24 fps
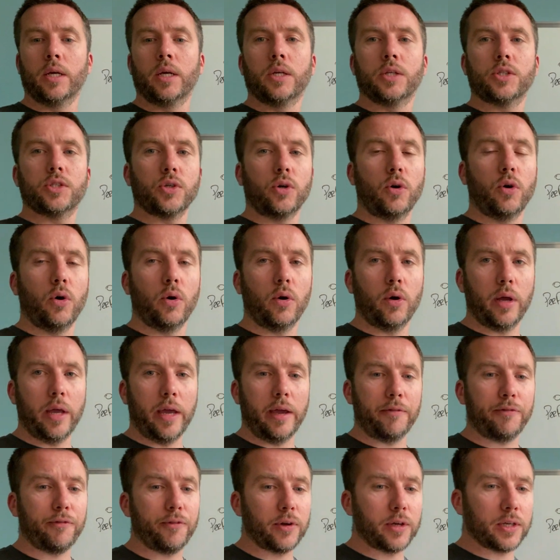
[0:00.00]
So
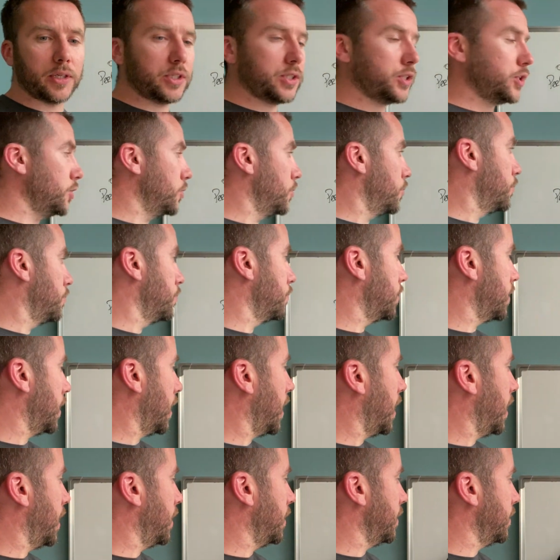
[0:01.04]
if we assume
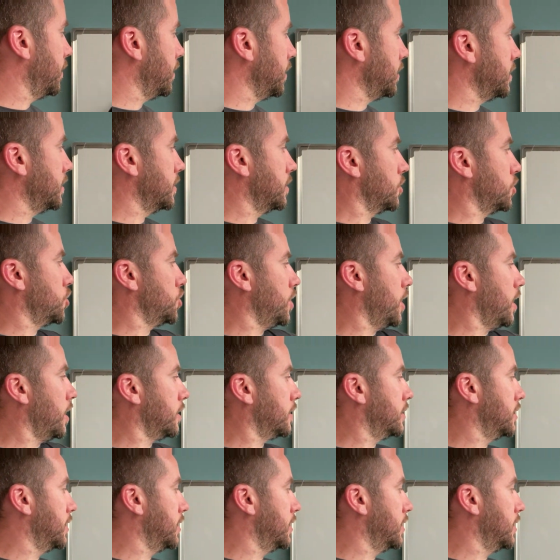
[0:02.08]
that this is the shock